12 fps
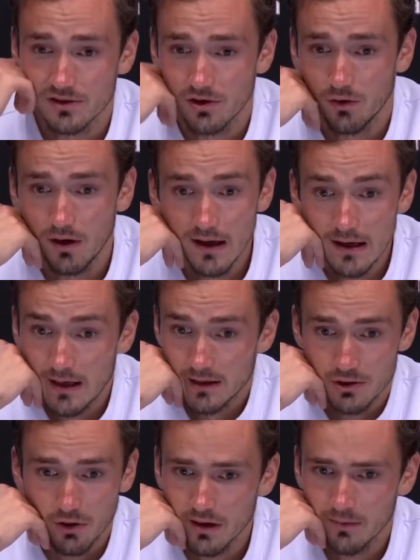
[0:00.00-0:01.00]
So
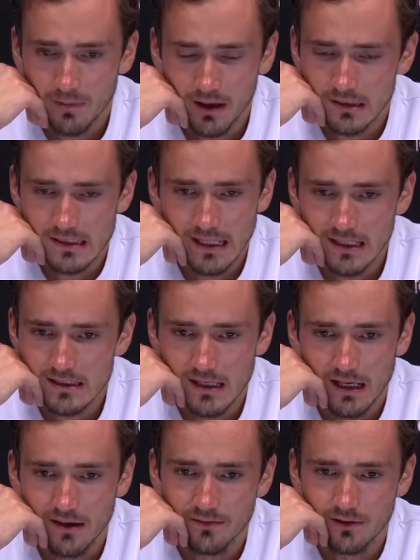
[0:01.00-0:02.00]
talking about tennis,
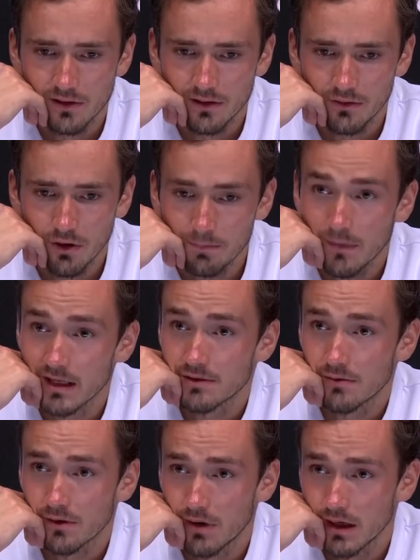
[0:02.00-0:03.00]
I have not much
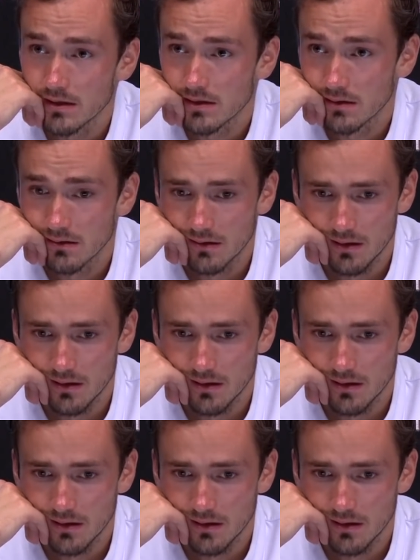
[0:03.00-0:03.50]
regrets.